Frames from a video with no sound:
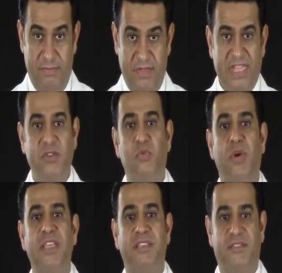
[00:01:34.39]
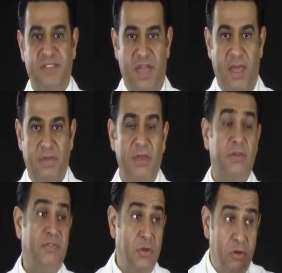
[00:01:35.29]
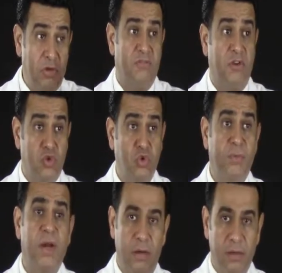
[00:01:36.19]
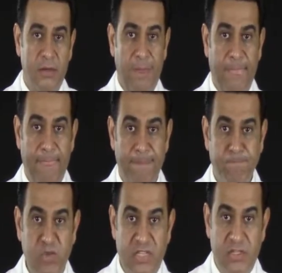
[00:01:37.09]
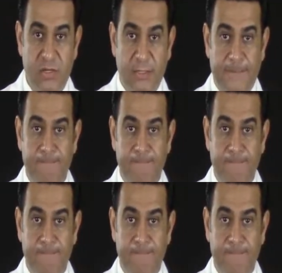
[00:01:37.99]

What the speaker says: That's a waste of time. Yeah, if you're looking for a tumor, it's good.